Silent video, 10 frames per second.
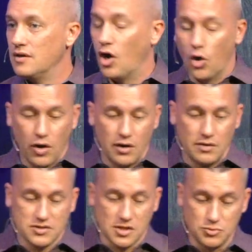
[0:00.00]
or
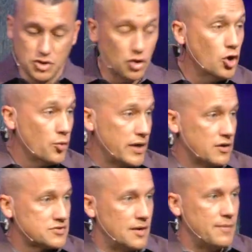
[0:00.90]
some jewelry or
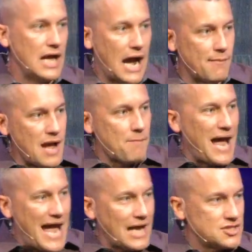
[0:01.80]
something. I might
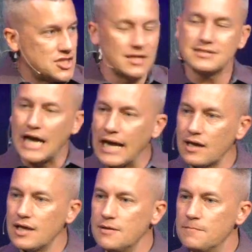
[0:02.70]
package it
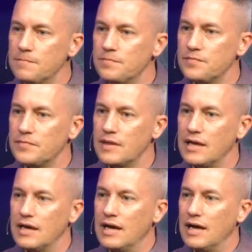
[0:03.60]
tightly,
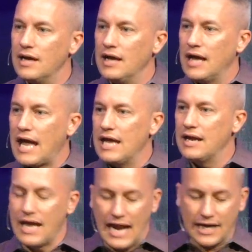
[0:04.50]
and
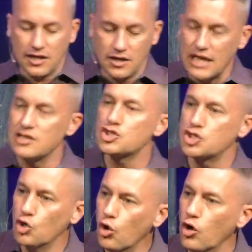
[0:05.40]
I could
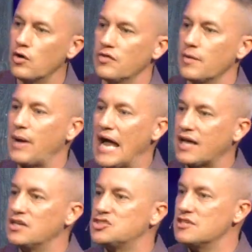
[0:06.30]
insure the
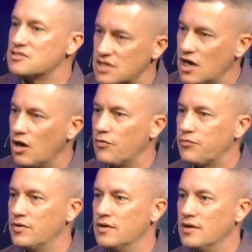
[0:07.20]
package
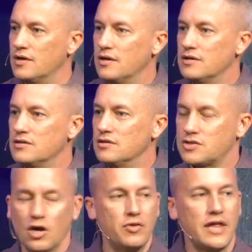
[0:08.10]
itself
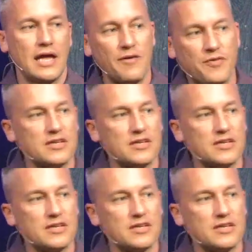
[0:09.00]
so that if